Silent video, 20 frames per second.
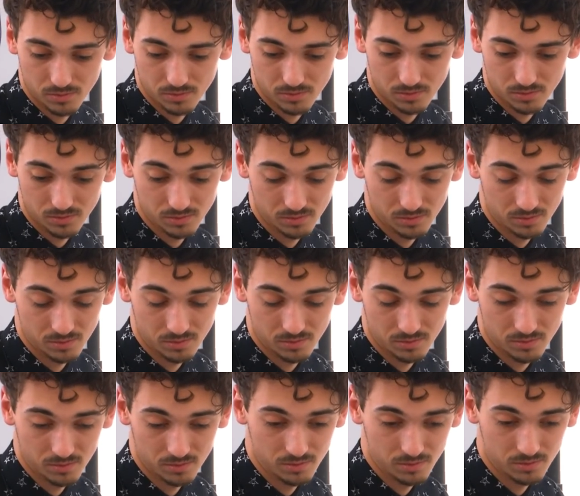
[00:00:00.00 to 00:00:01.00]

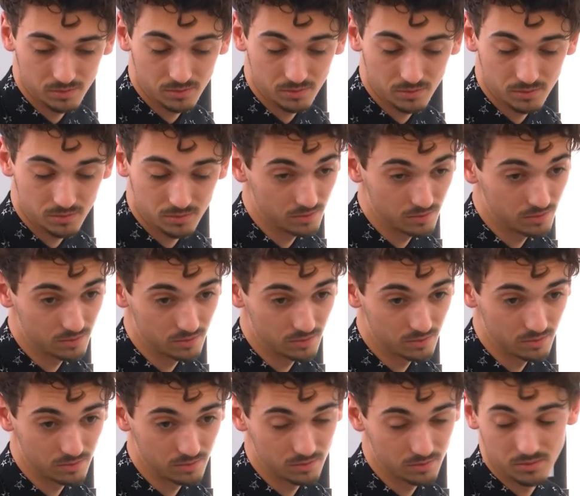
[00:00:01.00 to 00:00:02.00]

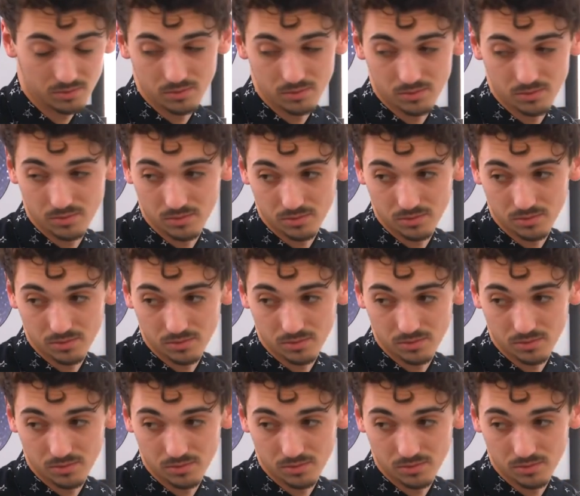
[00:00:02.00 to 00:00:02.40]
(no one is talking)